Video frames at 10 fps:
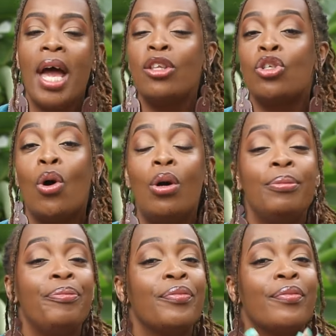And so,
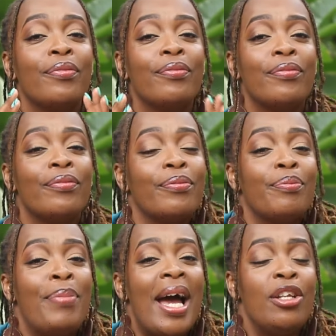
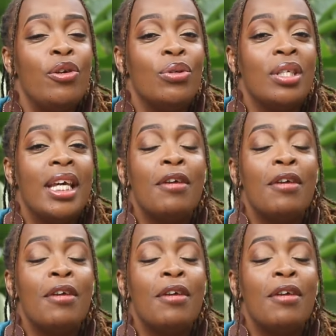bad news,